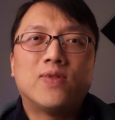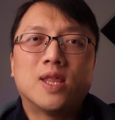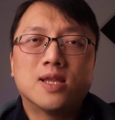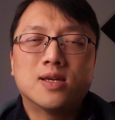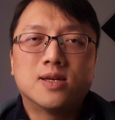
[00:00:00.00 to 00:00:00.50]

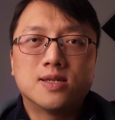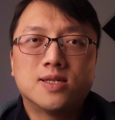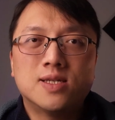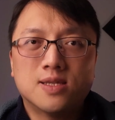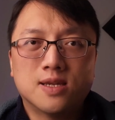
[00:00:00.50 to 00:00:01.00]
not
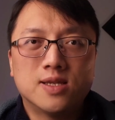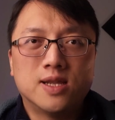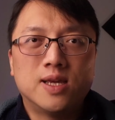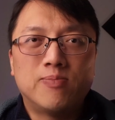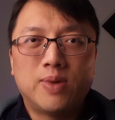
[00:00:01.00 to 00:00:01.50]

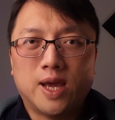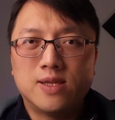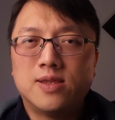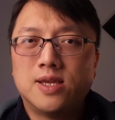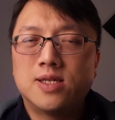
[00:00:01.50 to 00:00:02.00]
consistently applied
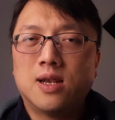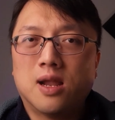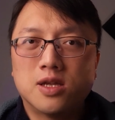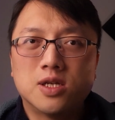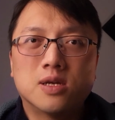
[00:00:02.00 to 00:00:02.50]
this
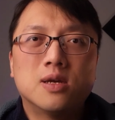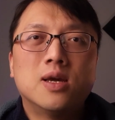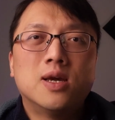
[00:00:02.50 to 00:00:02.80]
logic.